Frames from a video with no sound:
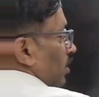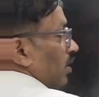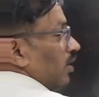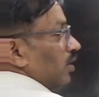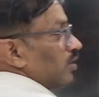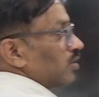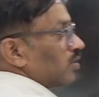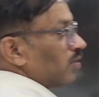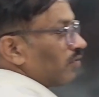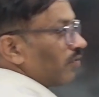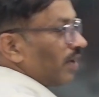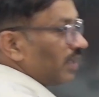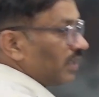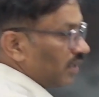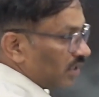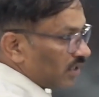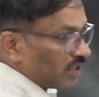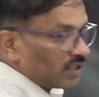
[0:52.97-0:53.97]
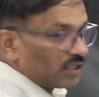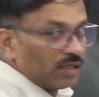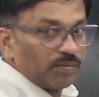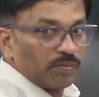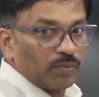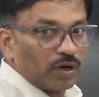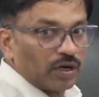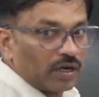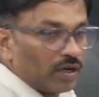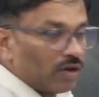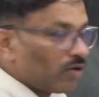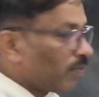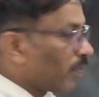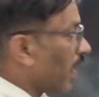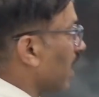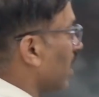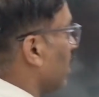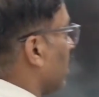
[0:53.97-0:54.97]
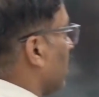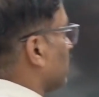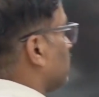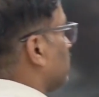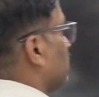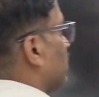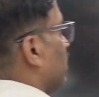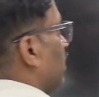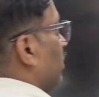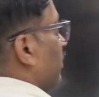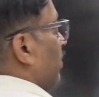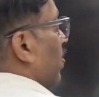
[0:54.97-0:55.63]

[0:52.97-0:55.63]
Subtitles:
So why this is important? No, parallel axis theorem.